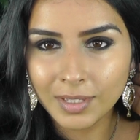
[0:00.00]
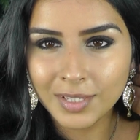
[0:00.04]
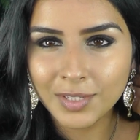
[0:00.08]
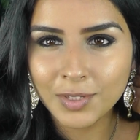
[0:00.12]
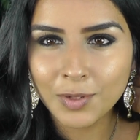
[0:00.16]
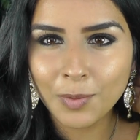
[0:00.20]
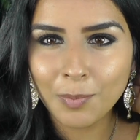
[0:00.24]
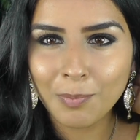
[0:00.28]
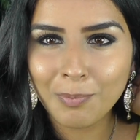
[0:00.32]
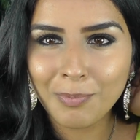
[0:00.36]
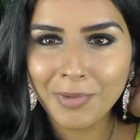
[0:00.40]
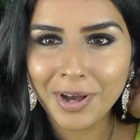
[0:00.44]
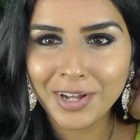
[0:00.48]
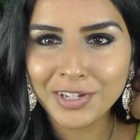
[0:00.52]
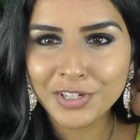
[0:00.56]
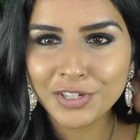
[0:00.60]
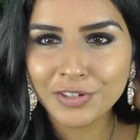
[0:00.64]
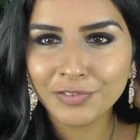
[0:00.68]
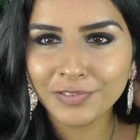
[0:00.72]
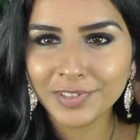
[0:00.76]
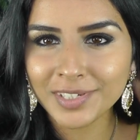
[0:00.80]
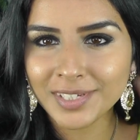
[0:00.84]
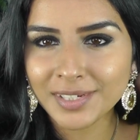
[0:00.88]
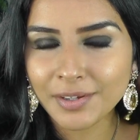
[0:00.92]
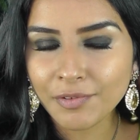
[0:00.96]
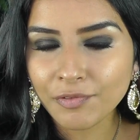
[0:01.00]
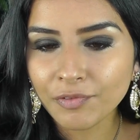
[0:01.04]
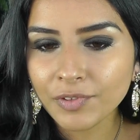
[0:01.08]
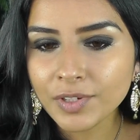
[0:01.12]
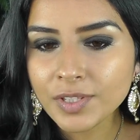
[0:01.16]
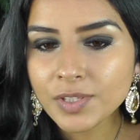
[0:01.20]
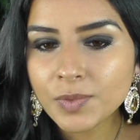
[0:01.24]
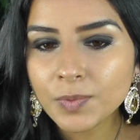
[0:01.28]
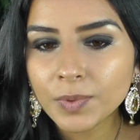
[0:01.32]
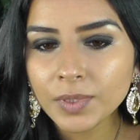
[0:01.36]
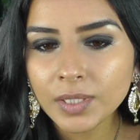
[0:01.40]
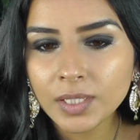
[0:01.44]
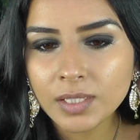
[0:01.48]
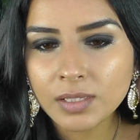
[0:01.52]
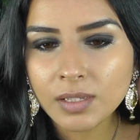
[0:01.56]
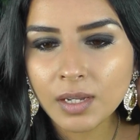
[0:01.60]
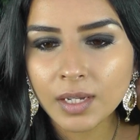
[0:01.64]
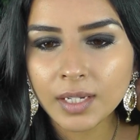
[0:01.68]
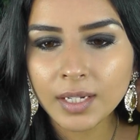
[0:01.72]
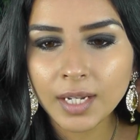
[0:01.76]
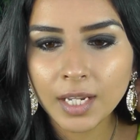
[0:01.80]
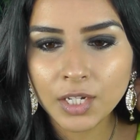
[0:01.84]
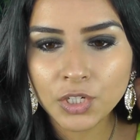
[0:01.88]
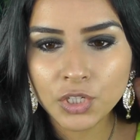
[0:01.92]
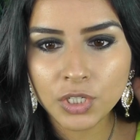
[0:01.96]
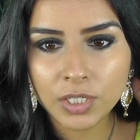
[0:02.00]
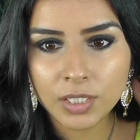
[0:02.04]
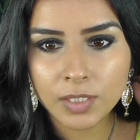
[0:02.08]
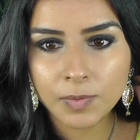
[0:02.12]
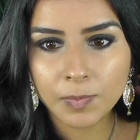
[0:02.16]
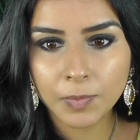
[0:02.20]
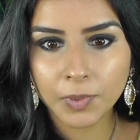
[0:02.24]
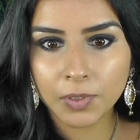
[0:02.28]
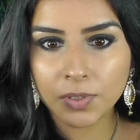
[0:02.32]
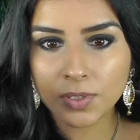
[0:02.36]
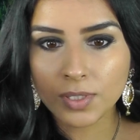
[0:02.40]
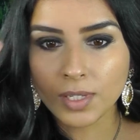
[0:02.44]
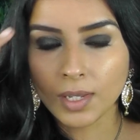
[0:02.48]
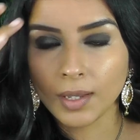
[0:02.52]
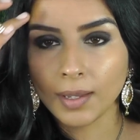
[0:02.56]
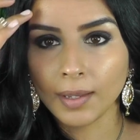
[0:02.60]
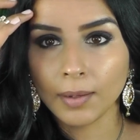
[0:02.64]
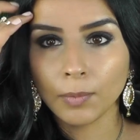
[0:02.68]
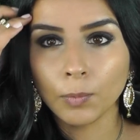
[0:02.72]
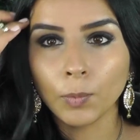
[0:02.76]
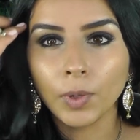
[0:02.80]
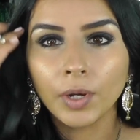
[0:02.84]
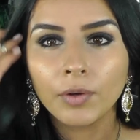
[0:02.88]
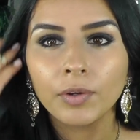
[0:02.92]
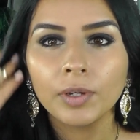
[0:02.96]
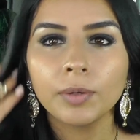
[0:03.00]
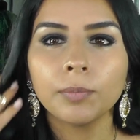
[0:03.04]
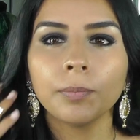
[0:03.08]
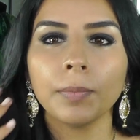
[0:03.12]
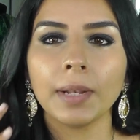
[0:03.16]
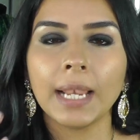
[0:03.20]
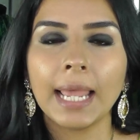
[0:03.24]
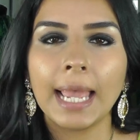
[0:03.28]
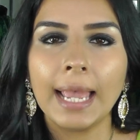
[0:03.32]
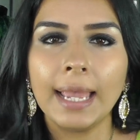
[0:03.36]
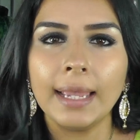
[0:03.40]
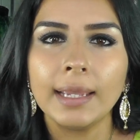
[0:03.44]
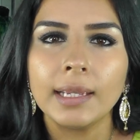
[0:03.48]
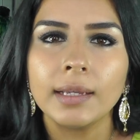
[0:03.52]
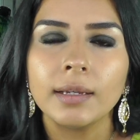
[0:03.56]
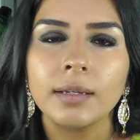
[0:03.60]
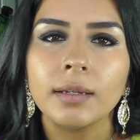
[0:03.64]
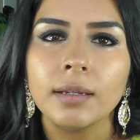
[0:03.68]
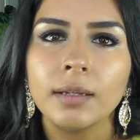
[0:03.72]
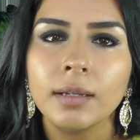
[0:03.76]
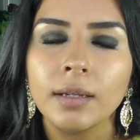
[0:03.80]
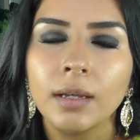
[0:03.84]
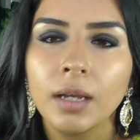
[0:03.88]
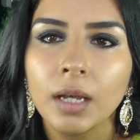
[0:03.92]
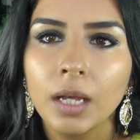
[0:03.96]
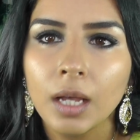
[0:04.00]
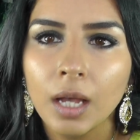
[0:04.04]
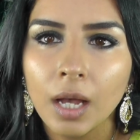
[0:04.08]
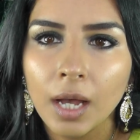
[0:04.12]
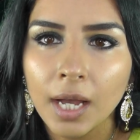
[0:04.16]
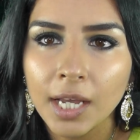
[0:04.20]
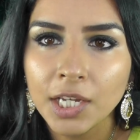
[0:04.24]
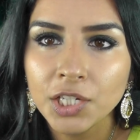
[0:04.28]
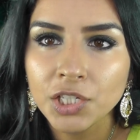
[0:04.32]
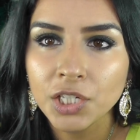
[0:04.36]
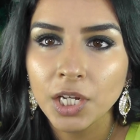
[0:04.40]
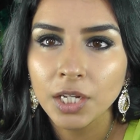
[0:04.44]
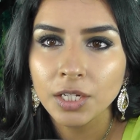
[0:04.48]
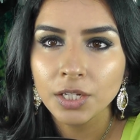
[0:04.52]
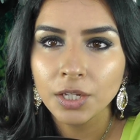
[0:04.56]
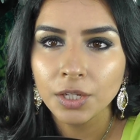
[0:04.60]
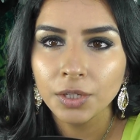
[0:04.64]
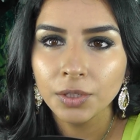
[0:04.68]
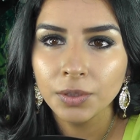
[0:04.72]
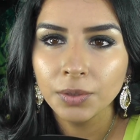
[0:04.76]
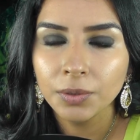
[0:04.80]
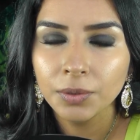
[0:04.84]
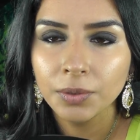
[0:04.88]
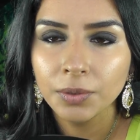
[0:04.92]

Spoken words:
There's not much of a difference with these eyelashes because I'm wearing black eyeshadow.